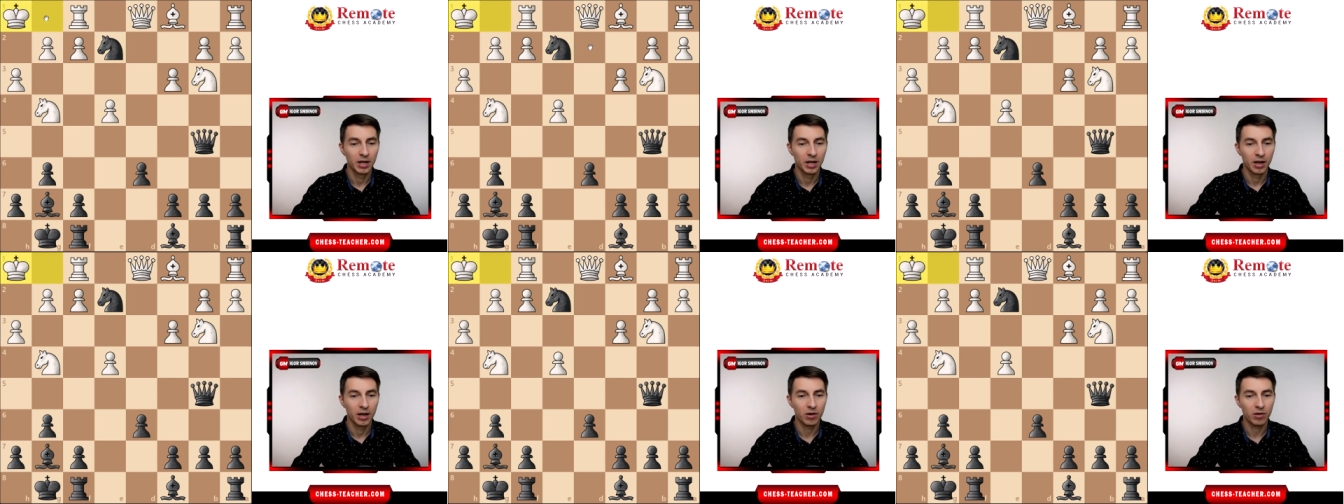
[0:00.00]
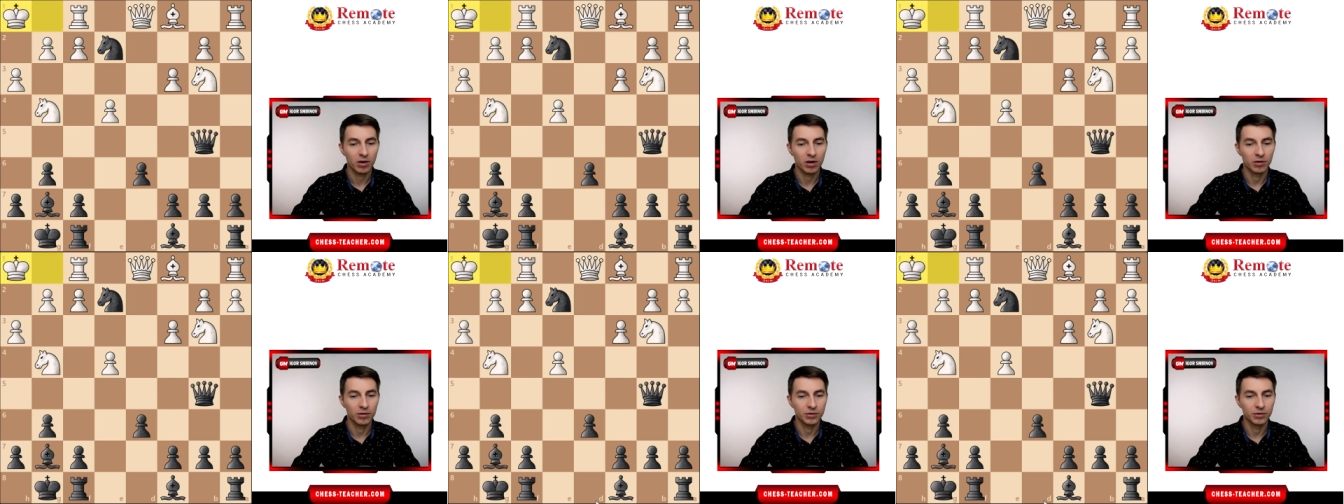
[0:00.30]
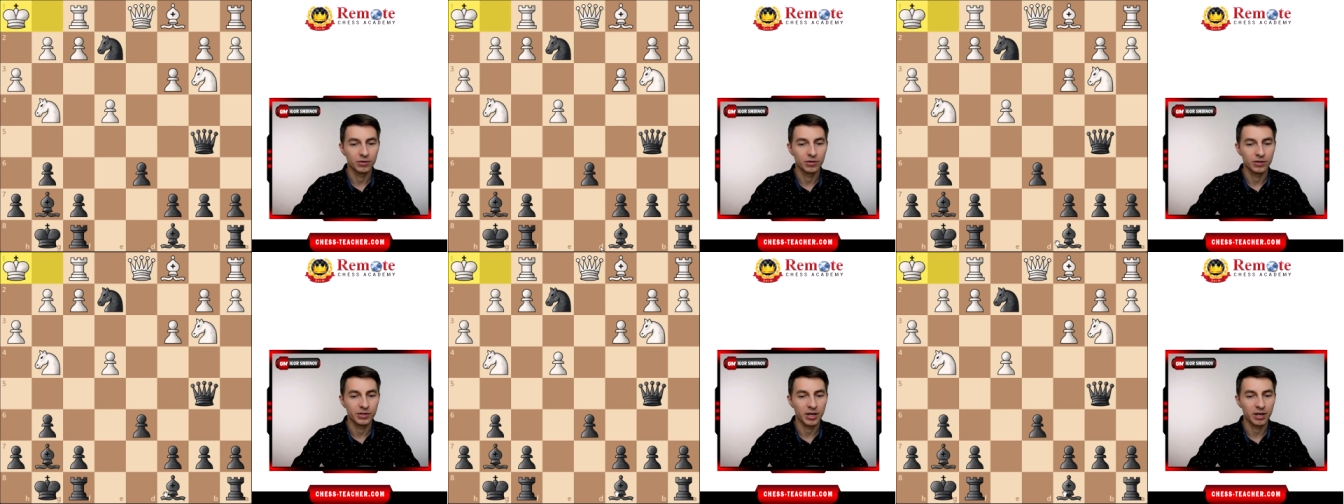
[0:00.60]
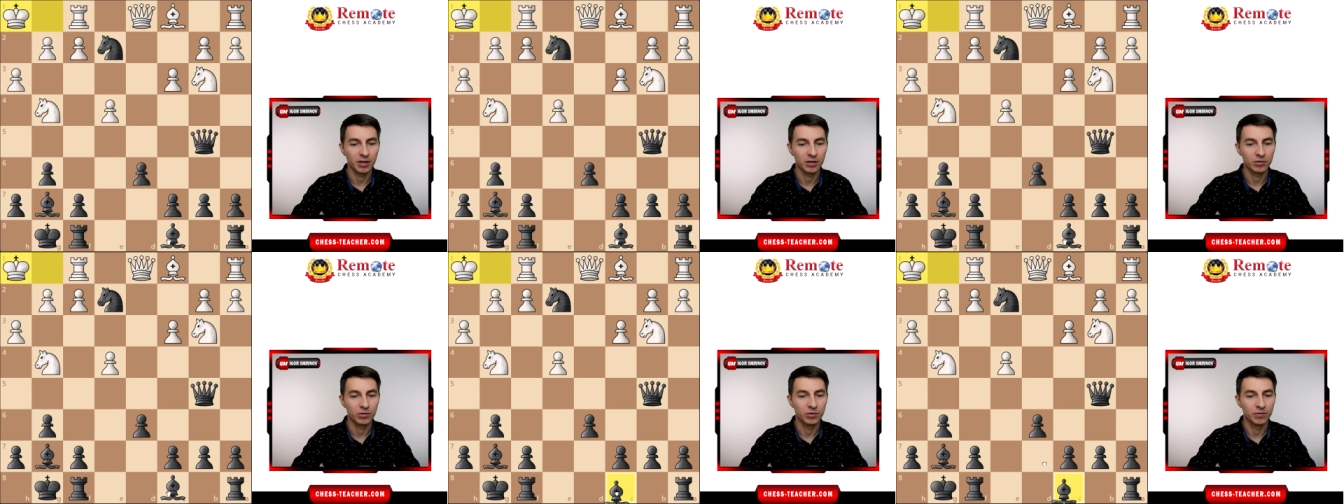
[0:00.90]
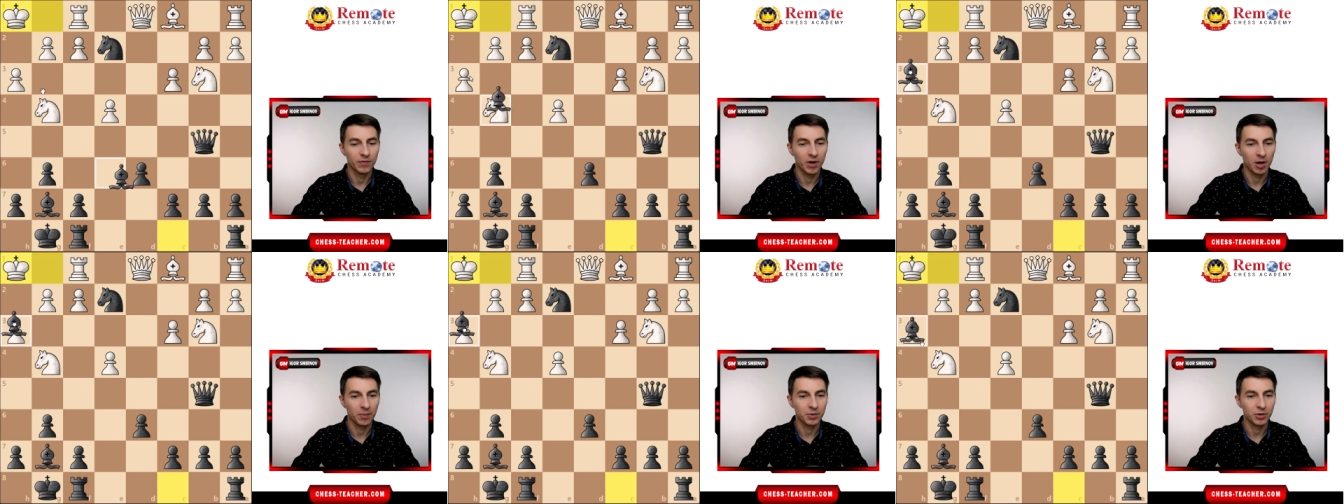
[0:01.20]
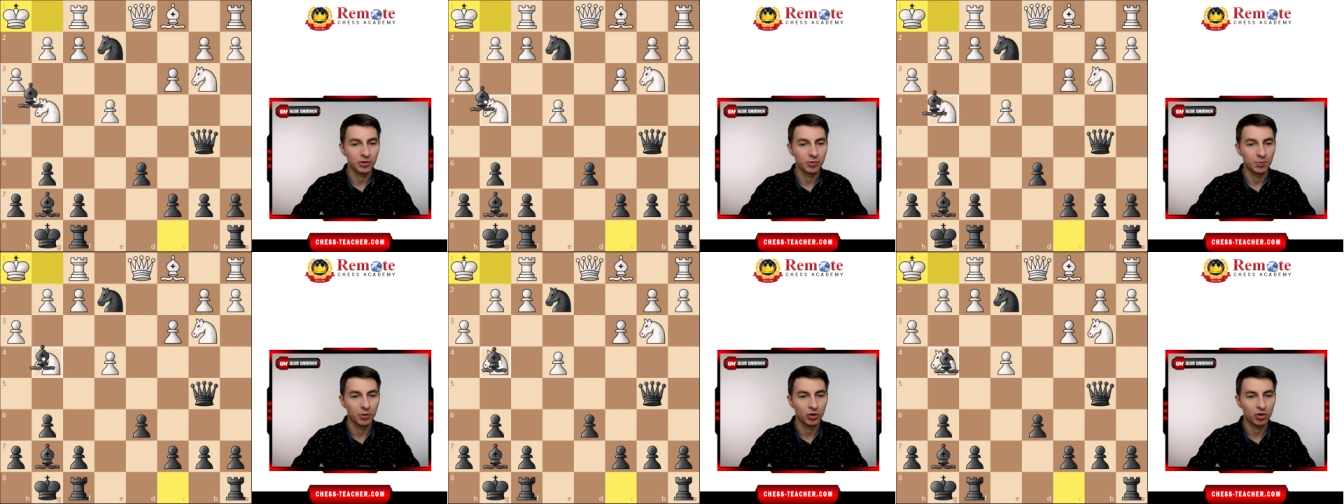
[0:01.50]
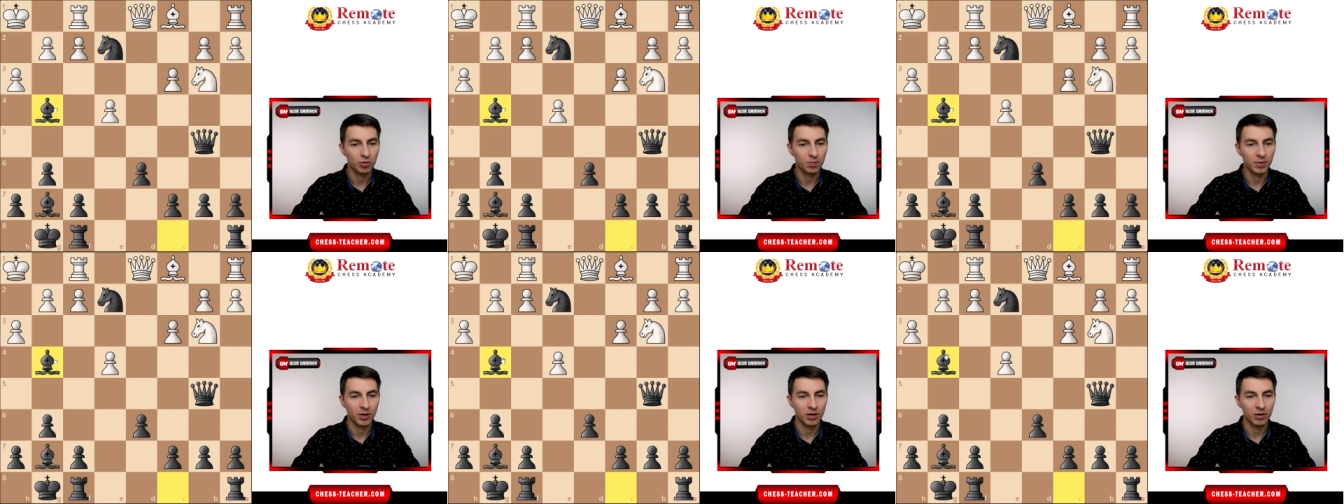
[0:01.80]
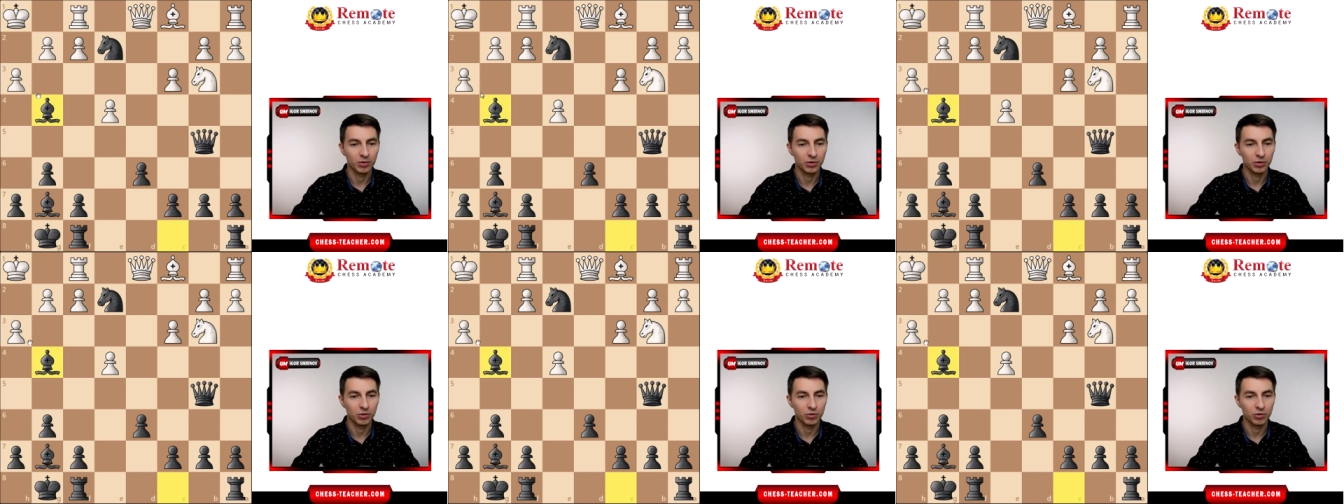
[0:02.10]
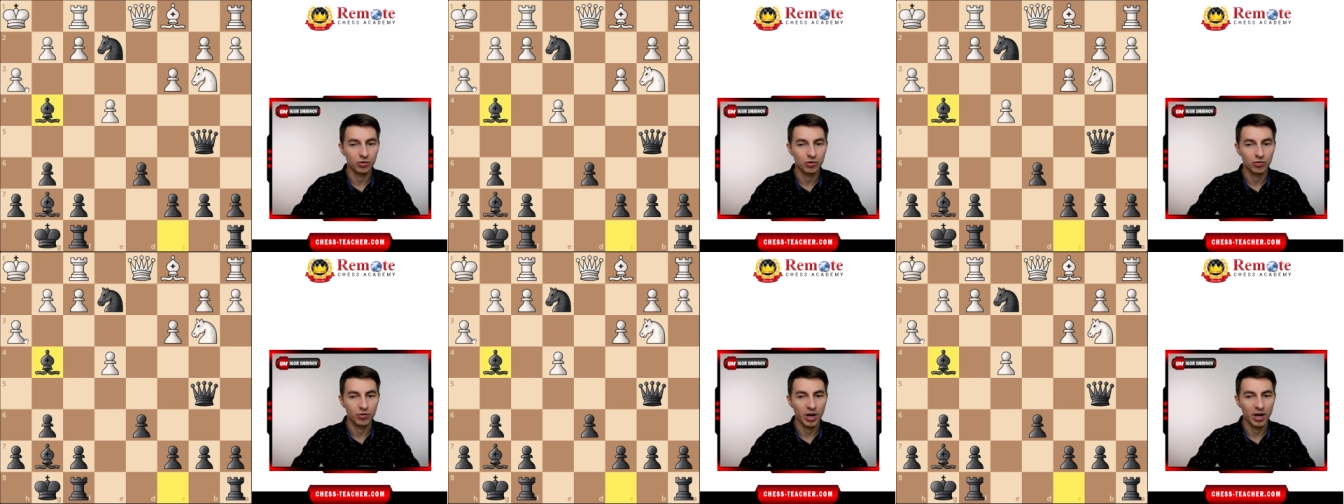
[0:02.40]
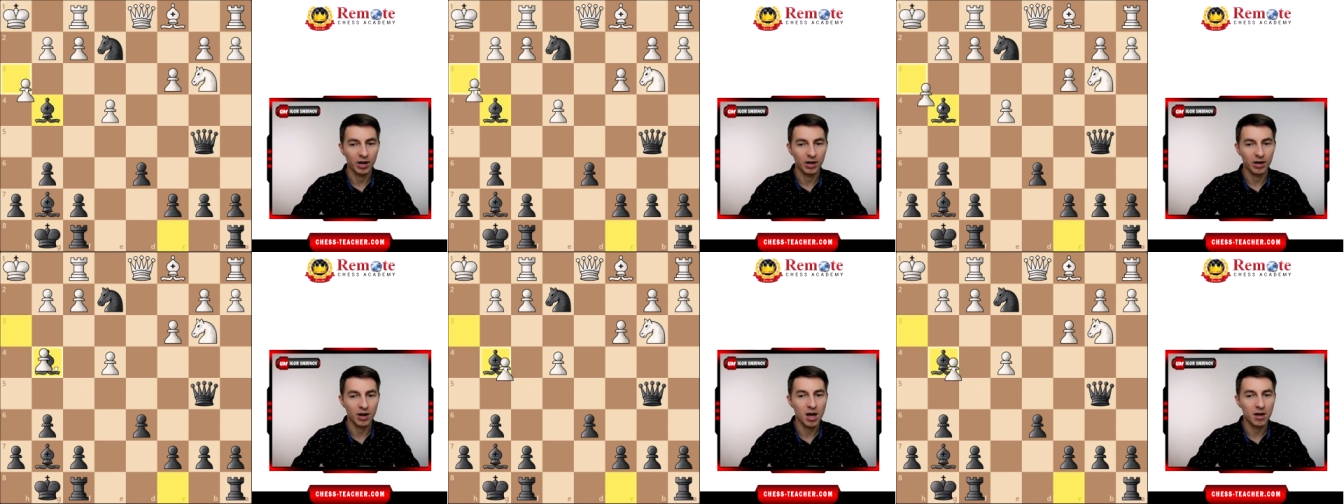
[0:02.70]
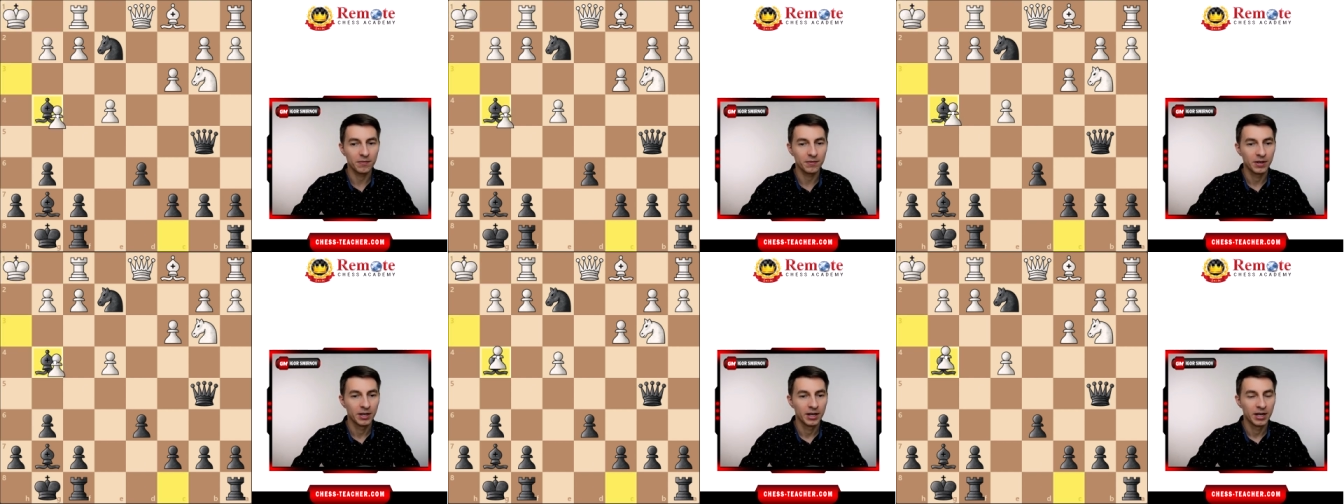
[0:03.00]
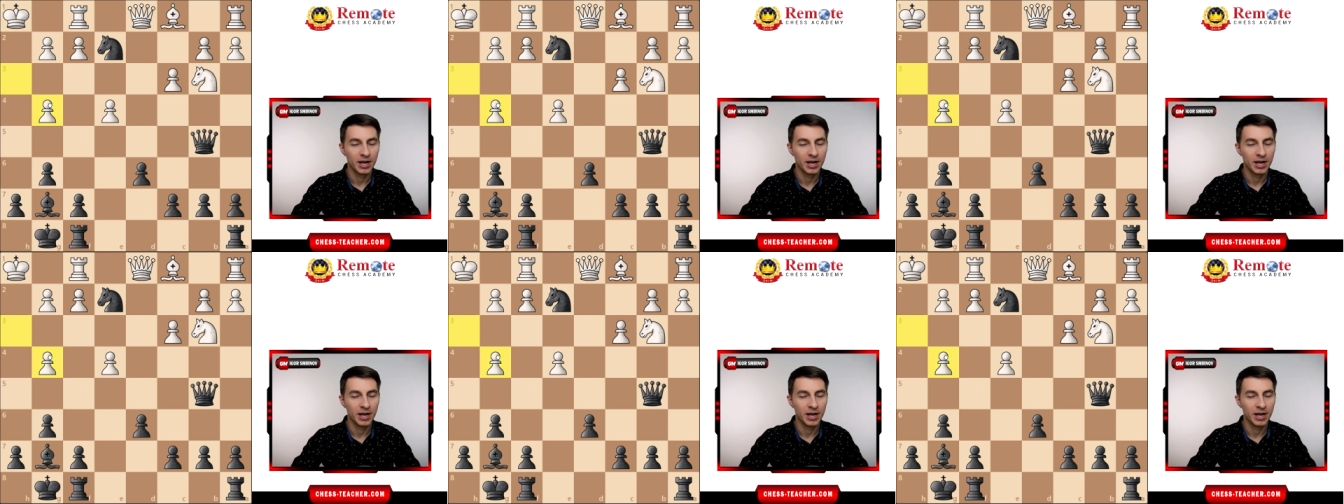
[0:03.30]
Here Carlsen decided to develop his bishop and also to trade it off,